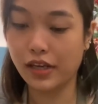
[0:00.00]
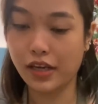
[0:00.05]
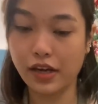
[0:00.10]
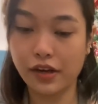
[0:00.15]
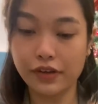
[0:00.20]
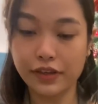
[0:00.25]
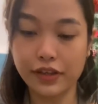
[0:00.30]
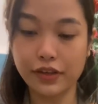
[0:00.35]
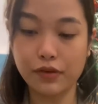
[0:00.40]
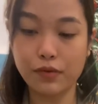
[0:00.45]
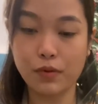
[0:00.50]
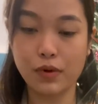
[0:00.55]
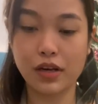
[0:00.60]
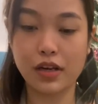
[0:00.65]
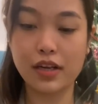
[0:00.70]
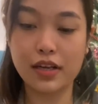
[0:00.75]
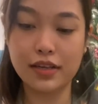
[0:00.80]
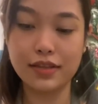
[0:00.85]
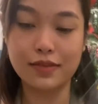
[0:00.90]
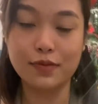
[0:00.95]
career
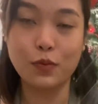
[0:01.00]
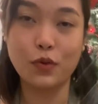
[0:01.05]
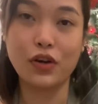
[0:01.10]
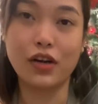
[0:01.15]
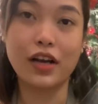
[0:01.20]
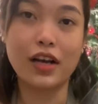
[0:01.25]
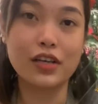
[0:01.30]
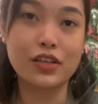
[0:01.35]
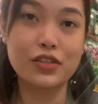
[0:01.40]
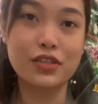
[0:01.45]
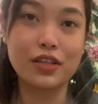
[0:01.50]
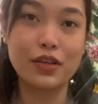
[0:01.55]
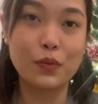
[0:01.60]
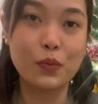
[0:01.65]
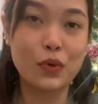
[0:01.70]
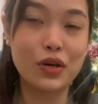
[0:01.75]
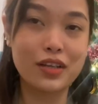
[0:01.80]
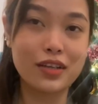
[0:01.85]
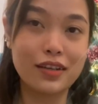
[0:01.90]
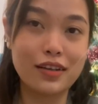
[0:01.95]
wise, what I actually
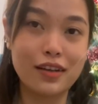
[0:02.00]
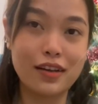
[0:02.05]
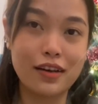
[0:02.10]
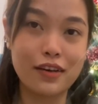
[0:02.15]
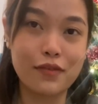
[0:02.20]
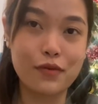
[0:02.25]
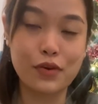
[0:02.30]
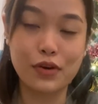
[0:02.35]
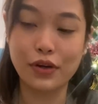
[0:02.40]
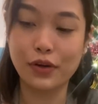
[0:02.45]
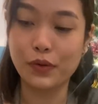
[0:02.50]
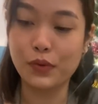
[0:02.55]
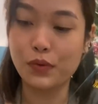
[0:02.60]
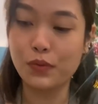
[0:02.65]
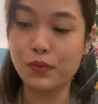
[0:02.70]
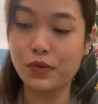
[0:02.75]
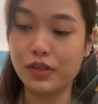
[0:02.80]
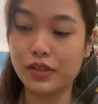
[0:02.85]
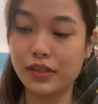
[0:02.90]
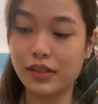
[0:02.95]
want in life, what I
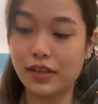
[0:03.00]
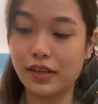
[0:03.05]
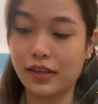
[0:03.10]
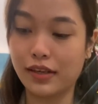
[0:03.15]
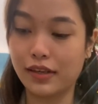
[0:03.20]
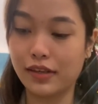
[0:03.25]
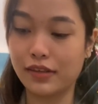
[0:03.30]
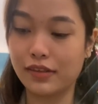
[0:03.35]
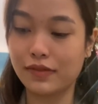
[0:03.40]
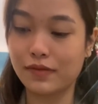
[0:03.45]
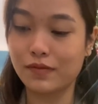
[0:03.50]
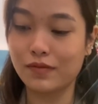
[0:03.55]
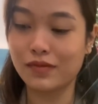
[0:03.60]
don't want in life.